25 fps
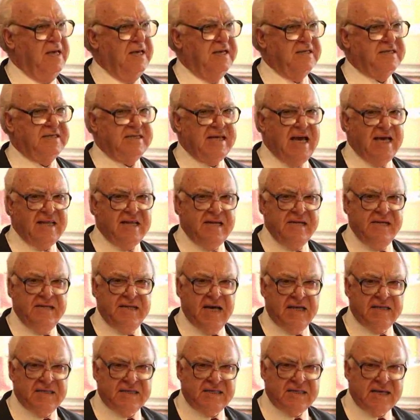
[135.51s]
Sadly,
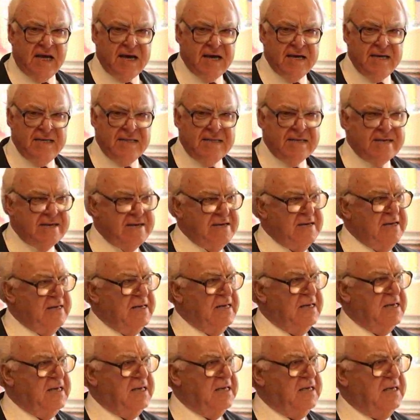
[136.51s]
that
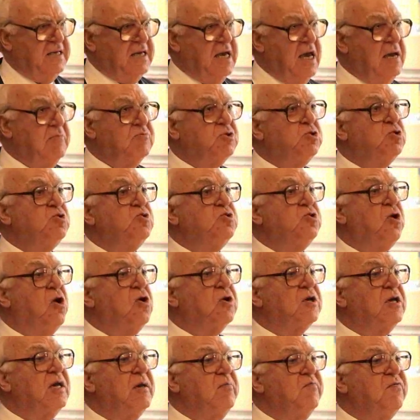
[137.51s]
sign came to
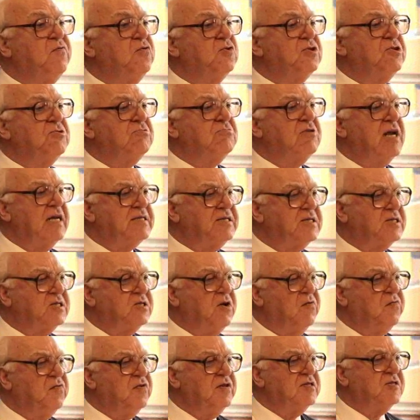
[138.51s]
dog him for the rest
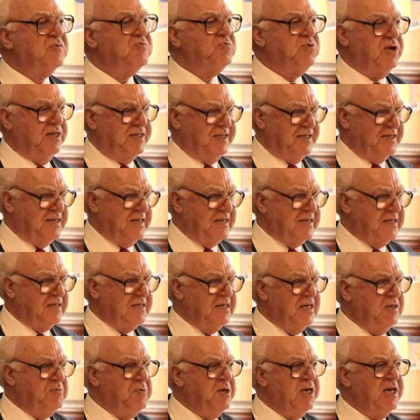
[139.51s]
of his
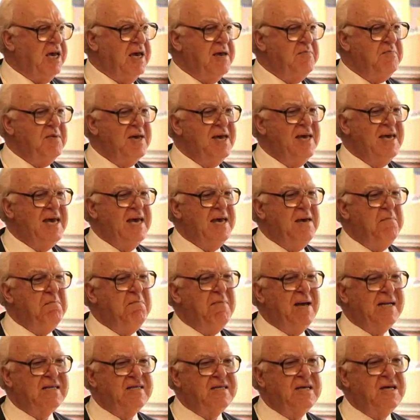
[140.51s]
presidency. It became a
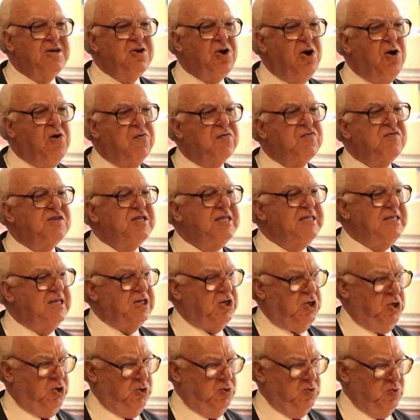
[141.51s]
matter of
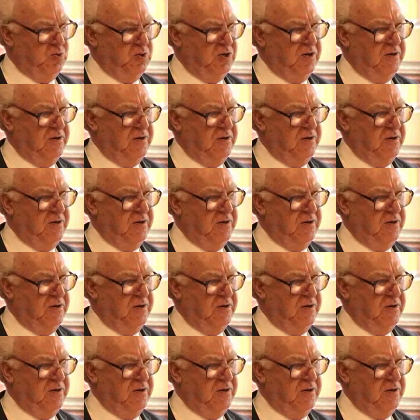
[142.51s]
ridicule.